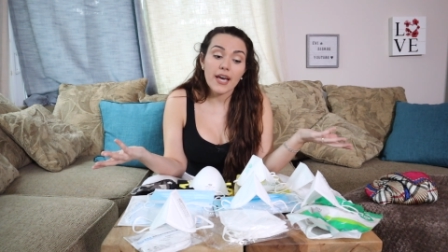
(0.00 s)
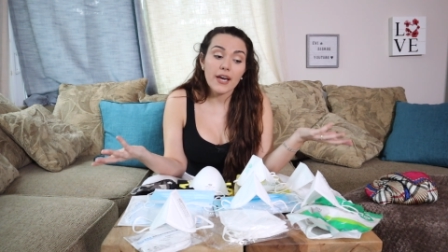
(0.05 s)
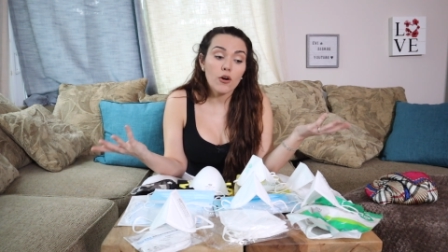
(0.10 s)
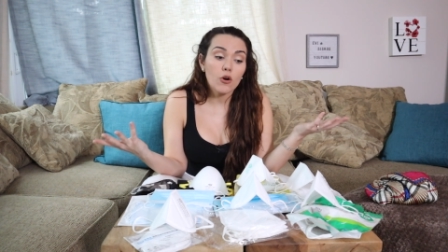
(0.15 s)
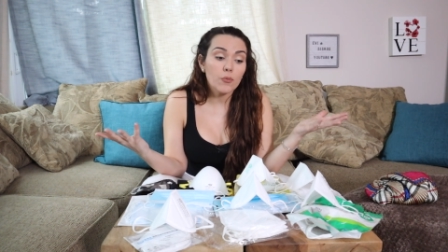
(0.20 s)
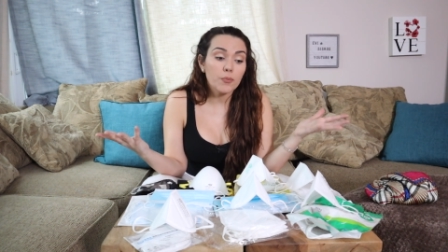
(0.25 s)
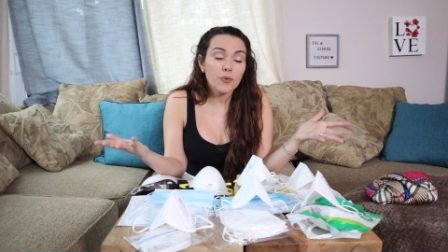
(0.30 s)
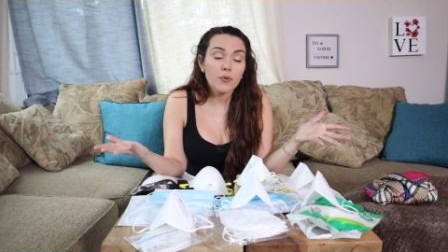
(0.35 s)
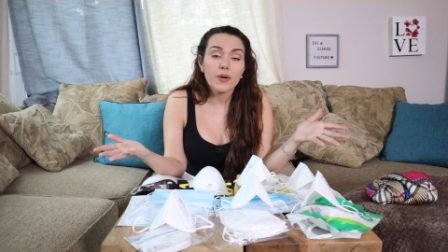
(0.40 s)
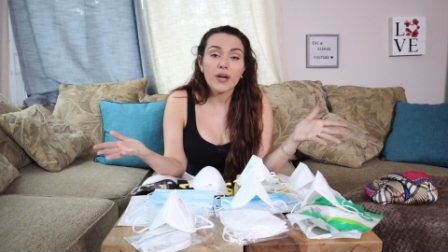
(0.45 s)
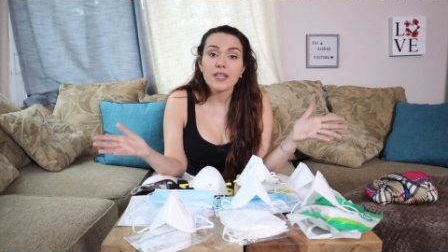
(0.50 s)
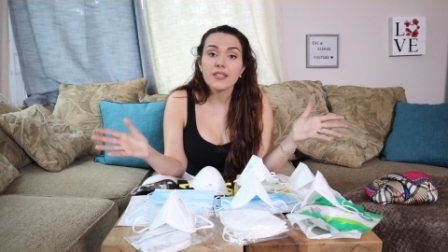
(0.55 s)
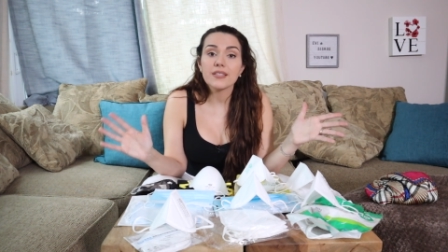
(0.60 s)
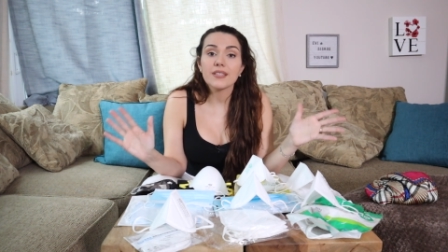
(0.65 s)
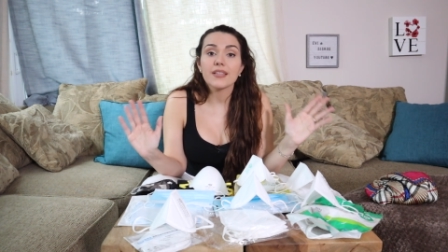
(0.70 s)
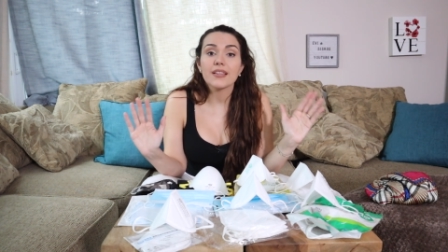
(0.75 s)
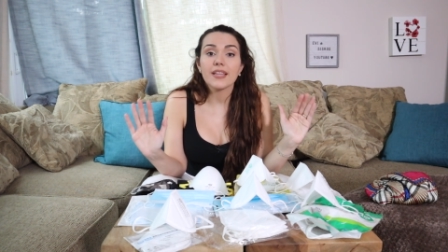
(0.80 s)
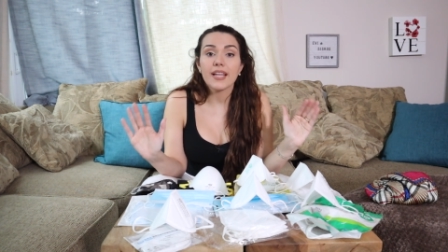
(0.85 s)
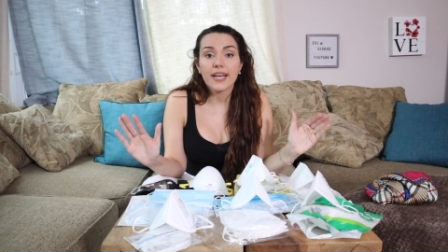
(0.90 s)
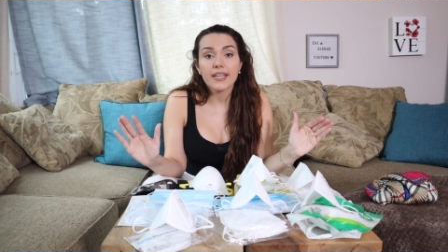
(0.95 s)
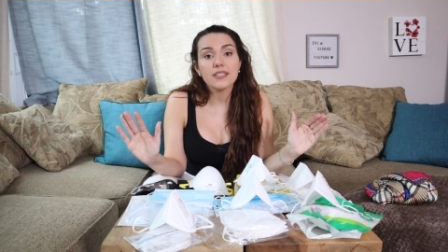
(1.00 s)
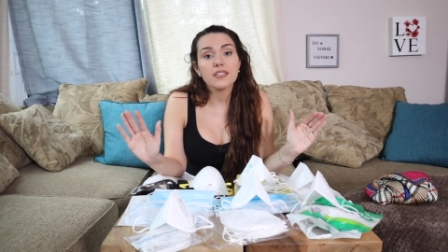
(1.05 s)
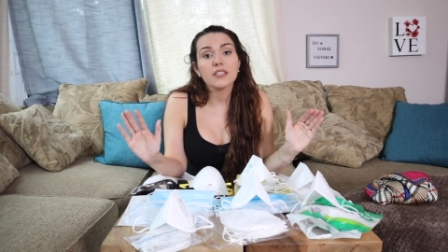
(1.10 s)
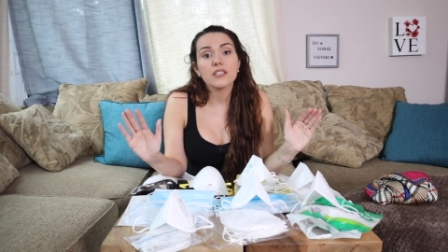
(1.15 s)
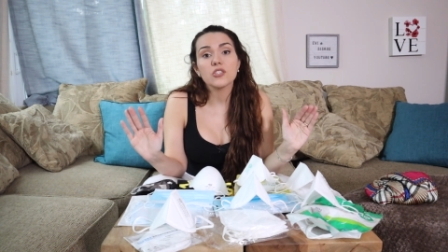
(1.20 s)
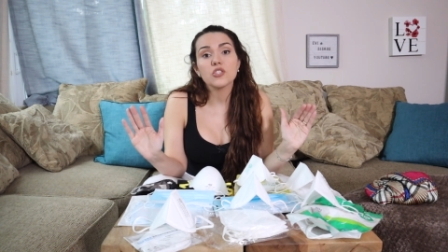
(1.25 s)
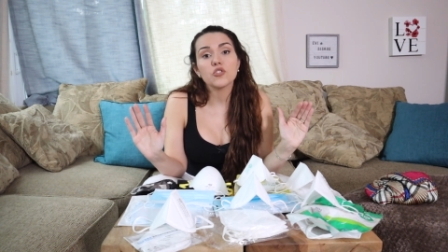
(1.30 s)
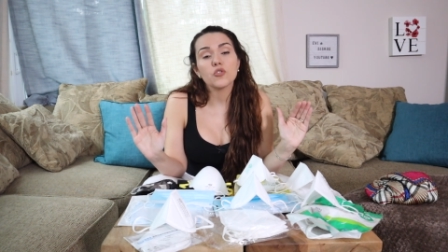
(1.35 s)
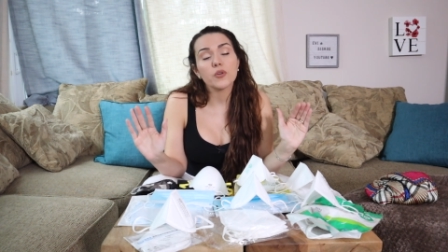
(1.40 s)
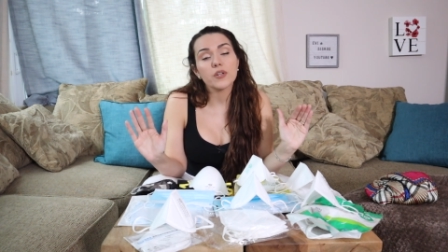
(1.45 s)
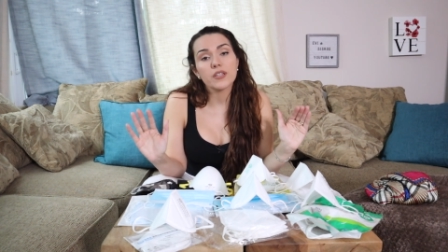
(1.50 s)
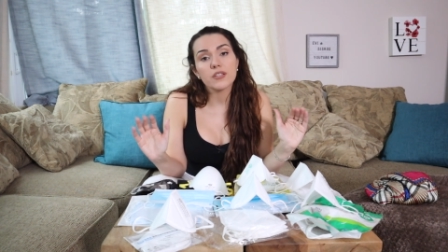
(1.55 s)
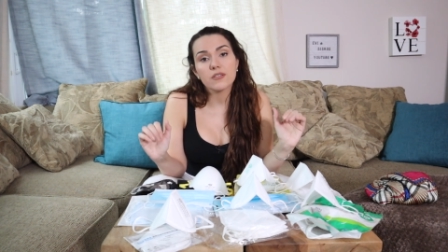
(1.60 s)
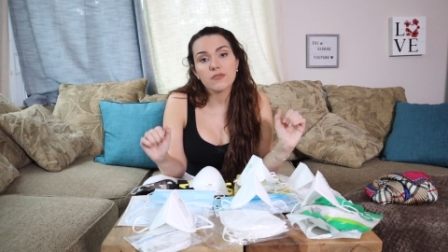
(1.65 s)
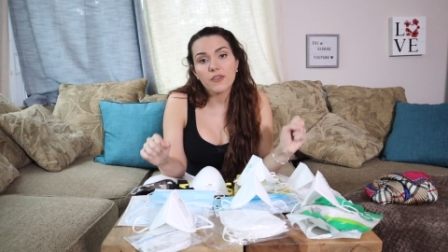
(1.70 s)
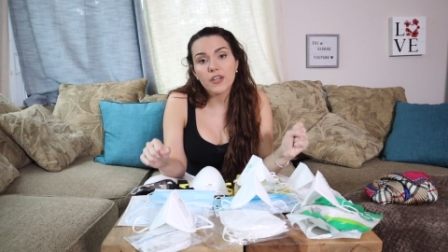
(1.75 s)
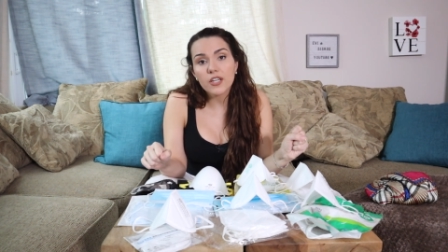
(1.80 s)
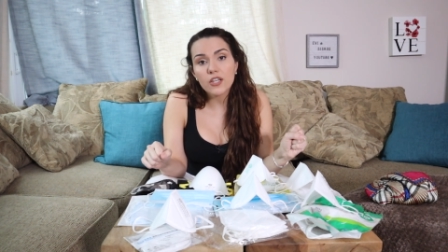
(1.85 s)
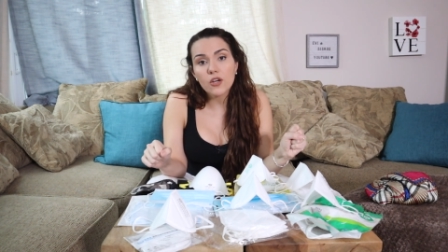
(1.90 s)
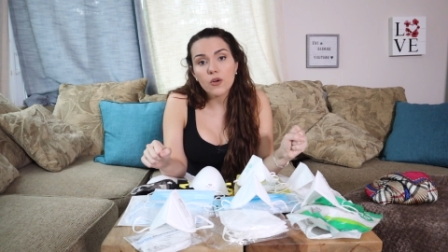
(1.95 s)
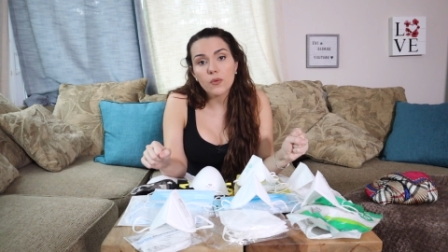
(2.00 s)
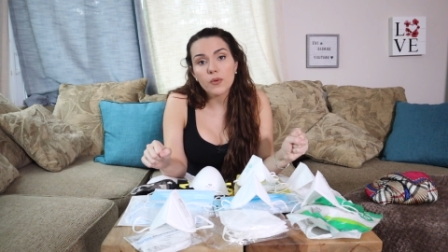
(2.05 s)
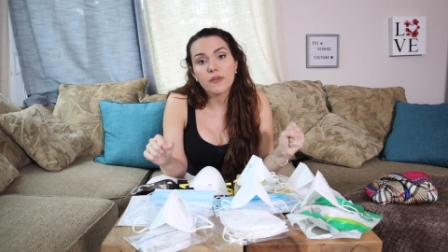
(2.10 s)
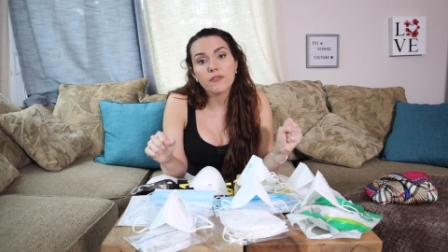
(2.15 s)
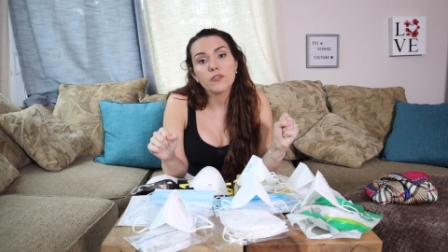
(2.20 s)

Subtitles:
I hope you guys liked and enjoyed this video.